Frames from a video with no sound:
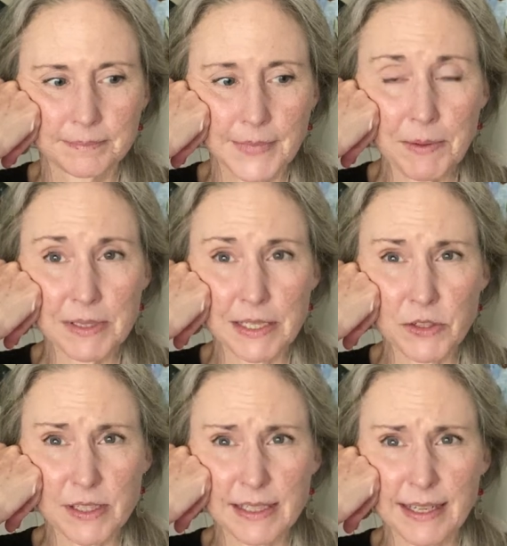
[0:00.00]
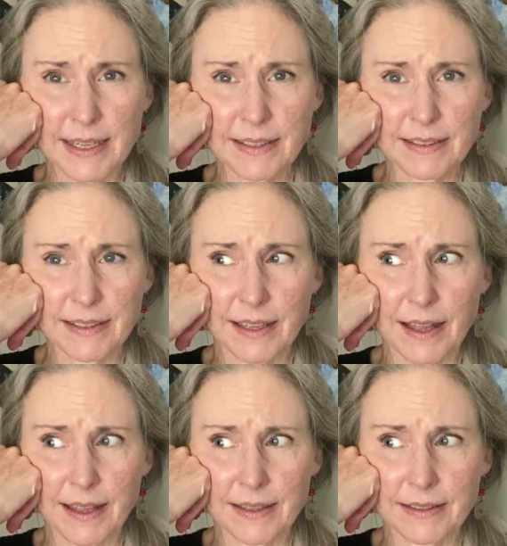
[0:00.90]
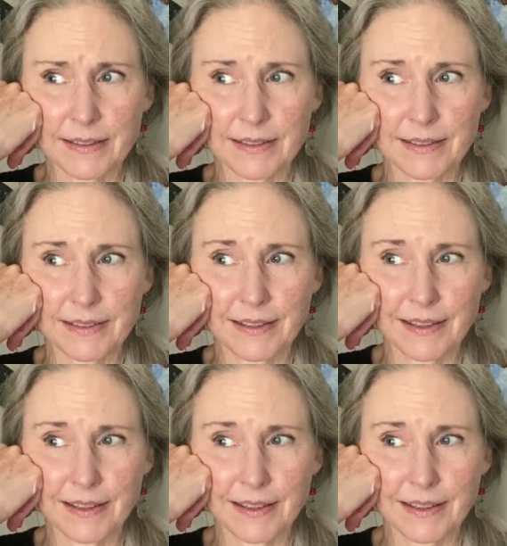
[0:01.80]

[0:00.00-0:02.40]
that was interesting. The